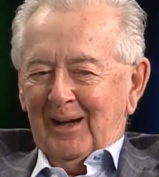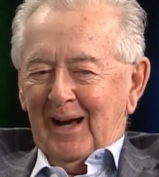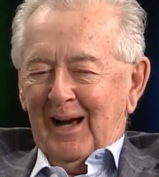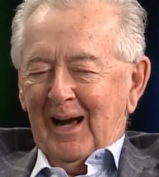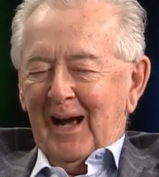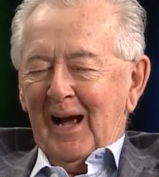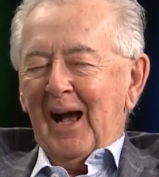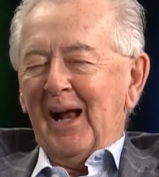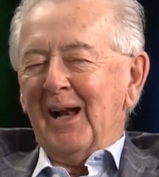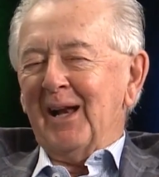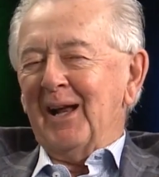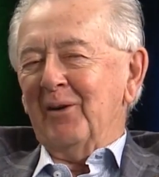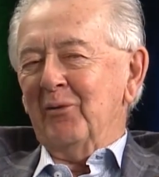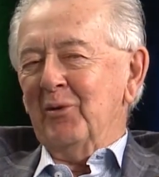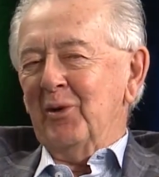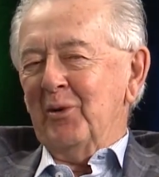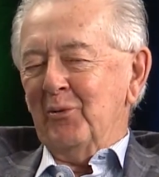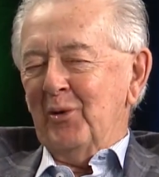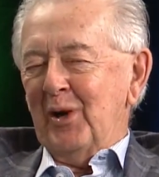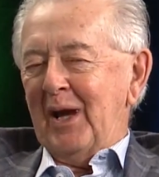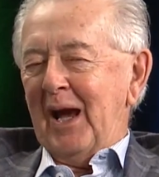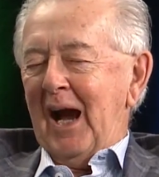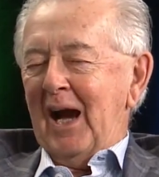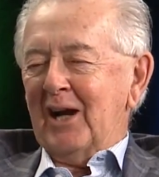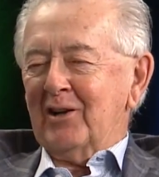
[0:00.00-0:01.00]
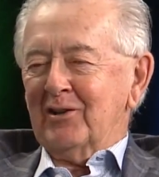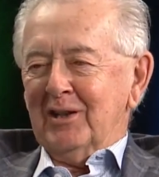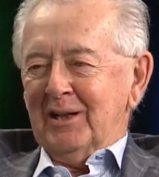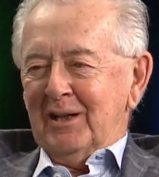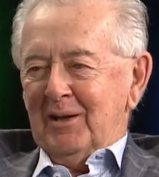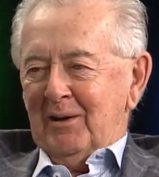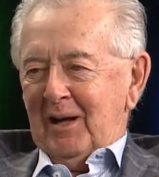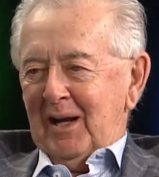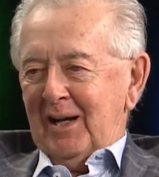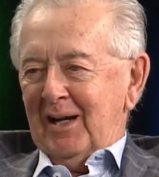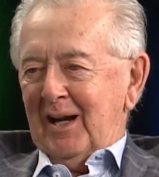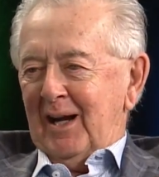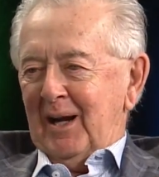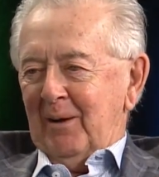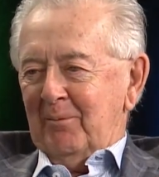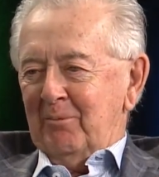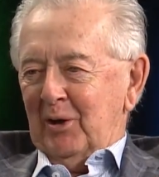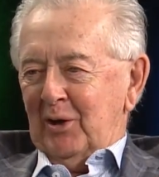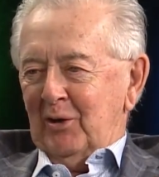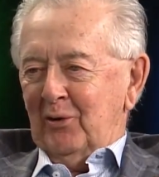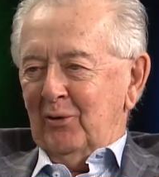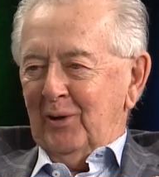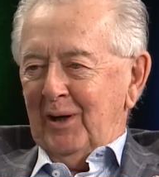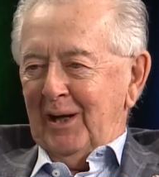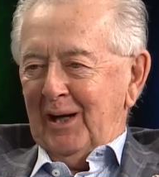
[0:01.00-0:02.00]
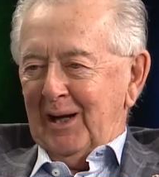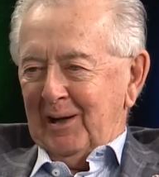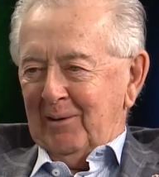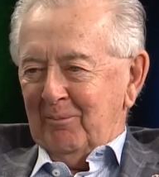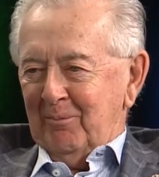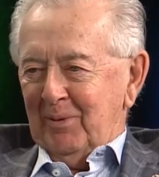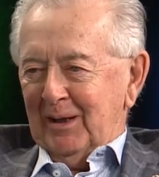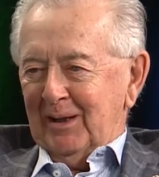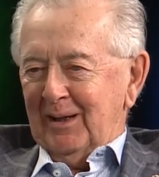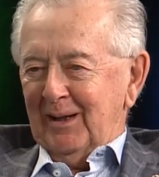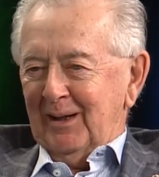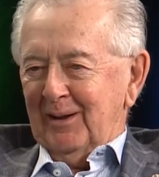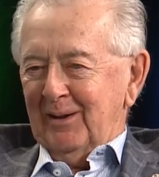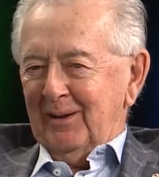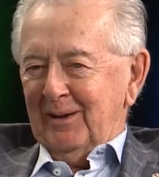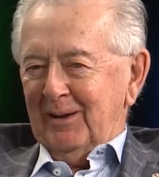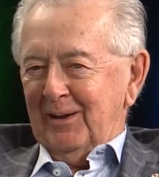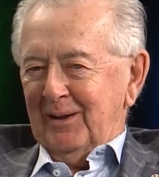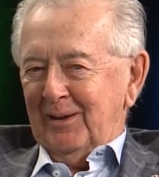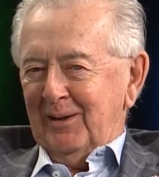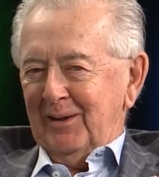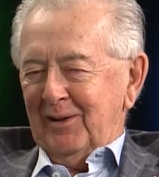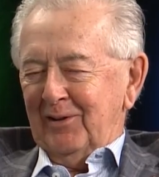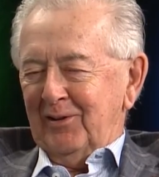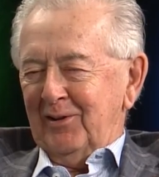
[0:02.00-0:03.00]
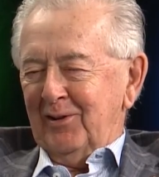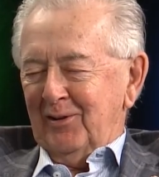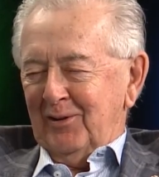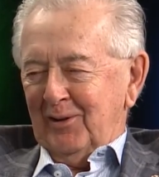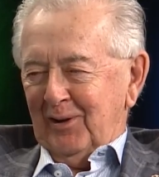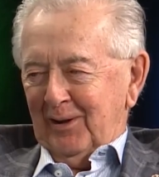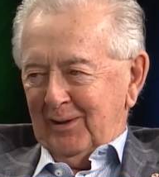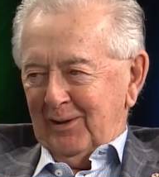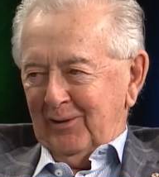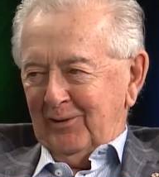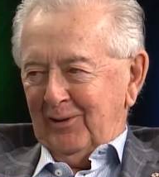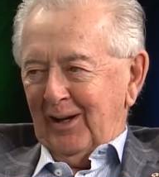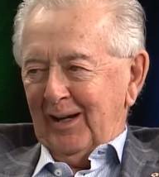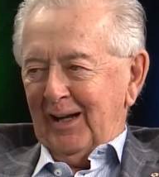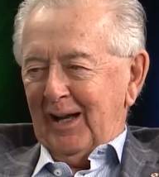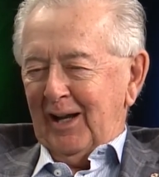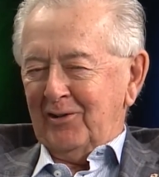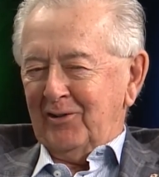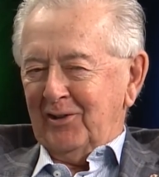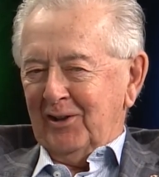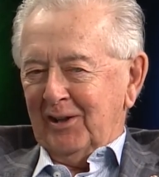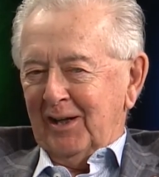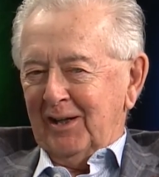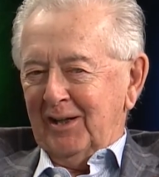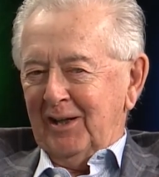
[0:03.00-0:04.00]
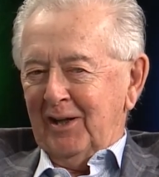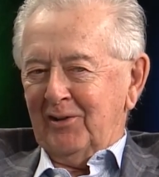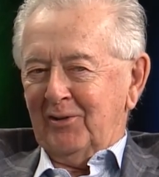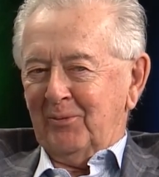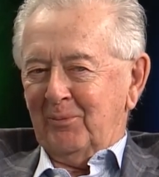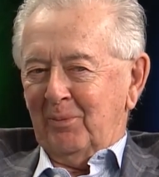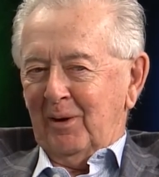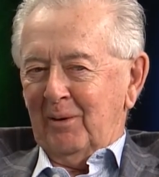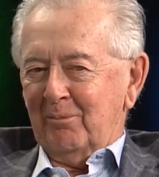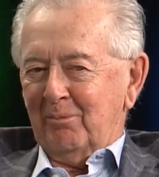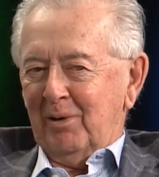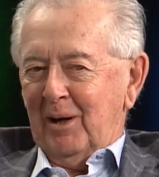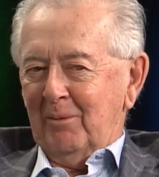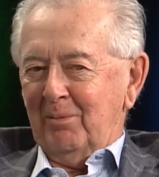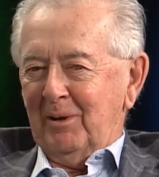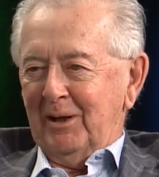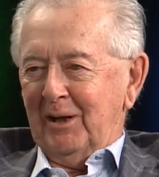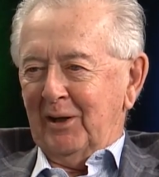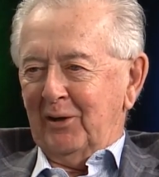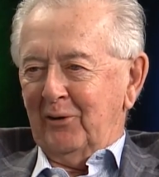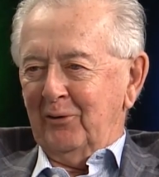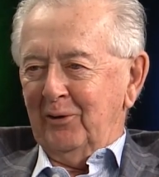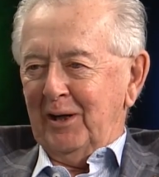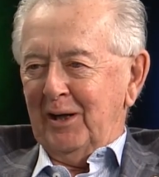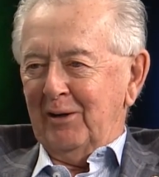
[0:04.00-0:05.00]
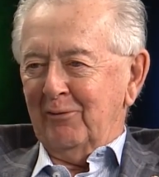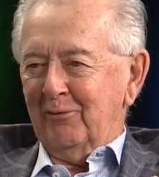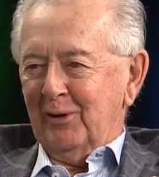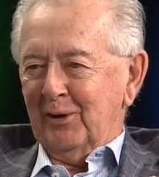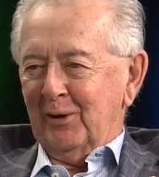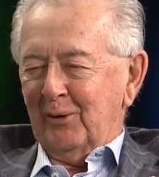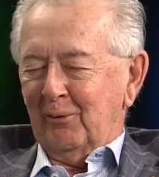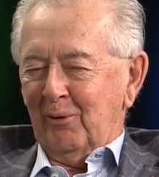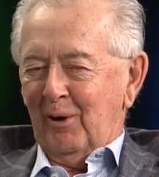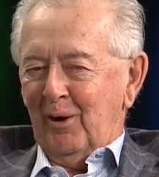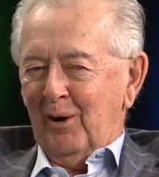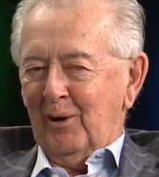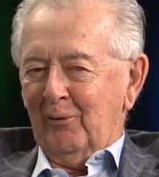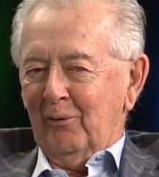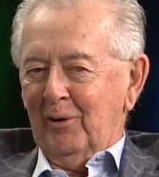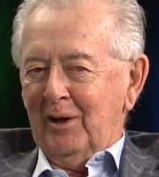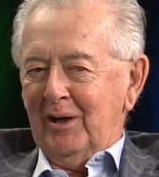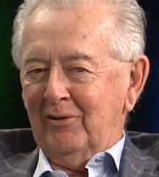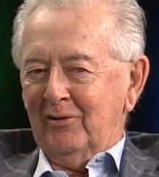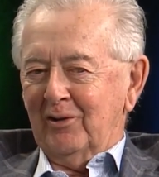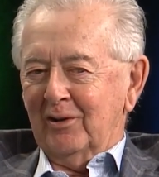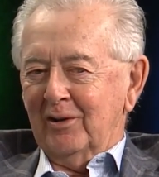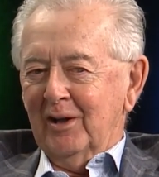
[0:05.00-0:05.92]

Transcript: And we actually ended up agreeing, but there's a lesson in this, probably agreeing for the wrong reason.